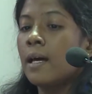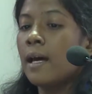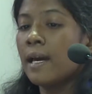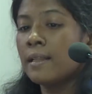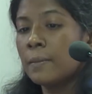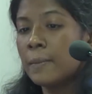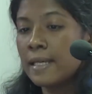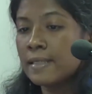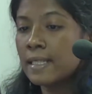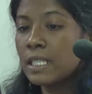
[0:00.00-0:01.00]
And the
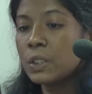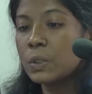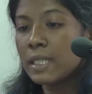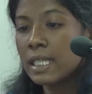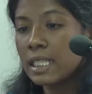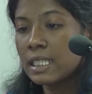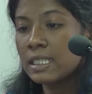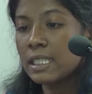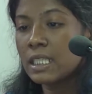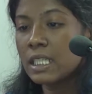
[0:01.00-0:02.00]
baseline urea
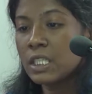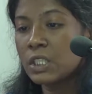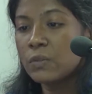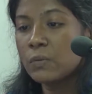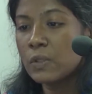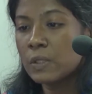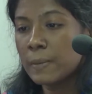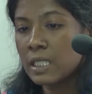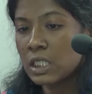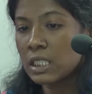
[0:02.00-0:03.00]
concentration was
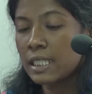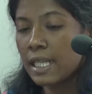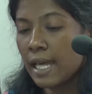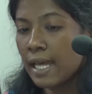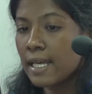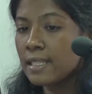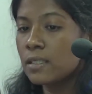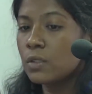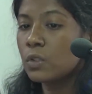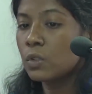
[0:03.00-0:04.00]
measured
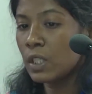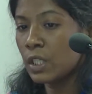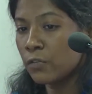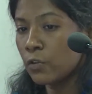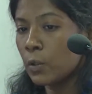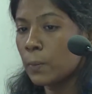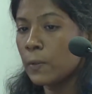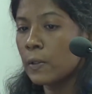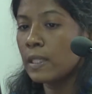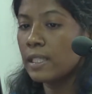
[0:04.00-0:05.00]
as
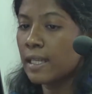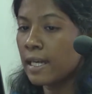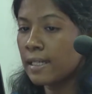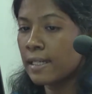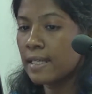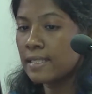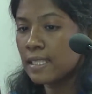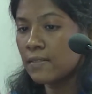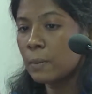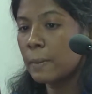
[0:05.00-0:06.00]

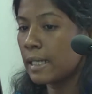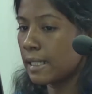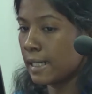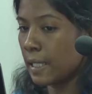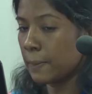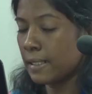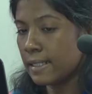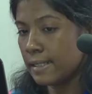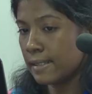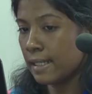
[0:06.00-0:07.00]
24.997 mg per
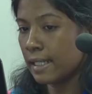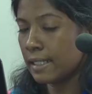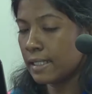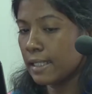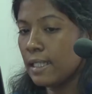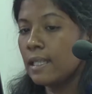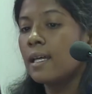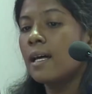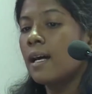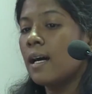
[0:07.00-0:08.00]
deciliter.
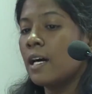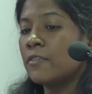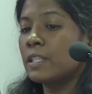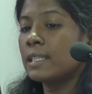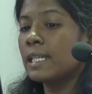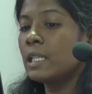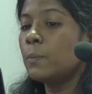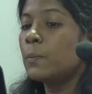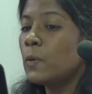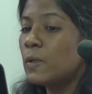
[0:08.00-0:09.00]
After
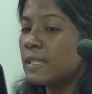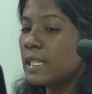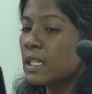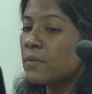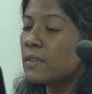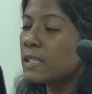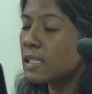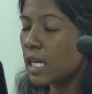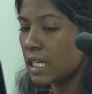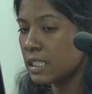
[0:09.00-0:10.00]
that, pooled serum
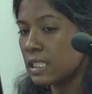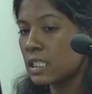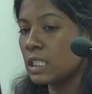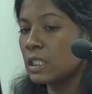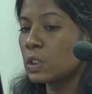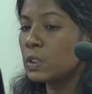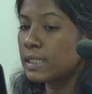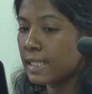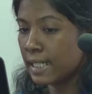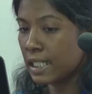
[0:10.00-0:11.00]
was adjusted to
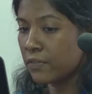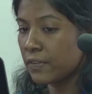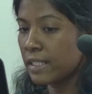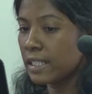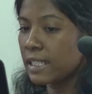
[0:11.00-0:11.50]
3 different